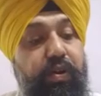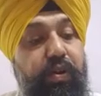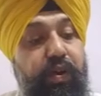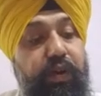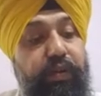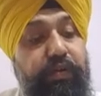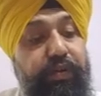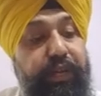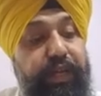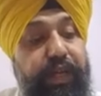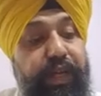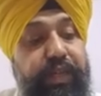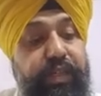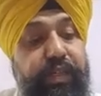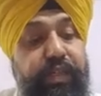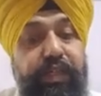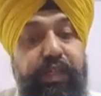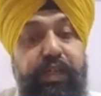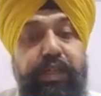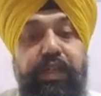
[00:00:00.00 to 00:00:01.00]
How we can
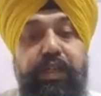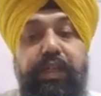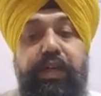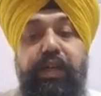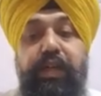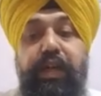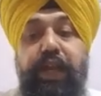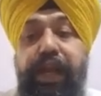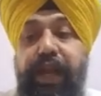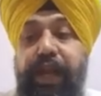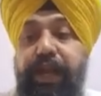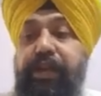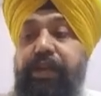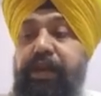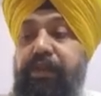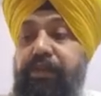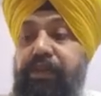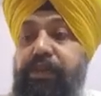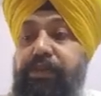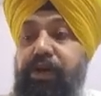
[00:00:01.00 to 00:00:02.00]
end
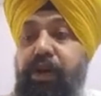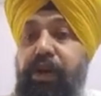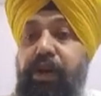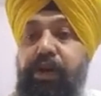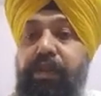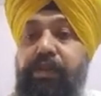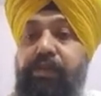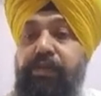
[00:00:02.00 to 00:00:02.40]
our talk?